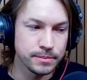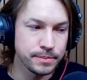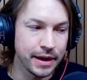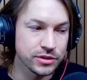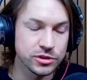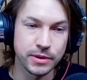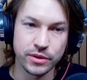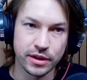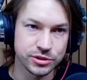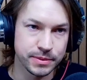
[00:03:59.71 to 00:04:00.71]
parents are
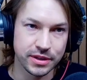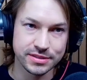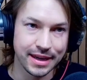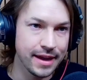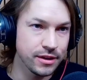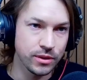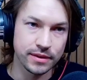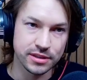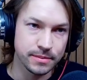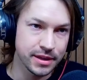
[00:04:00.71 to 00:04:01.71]
both entrepreneurs. I knew I
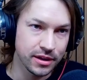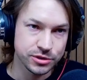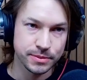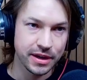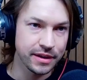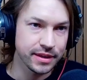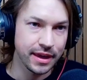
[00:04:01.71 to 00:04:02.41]
was going to be an entrepreneur out the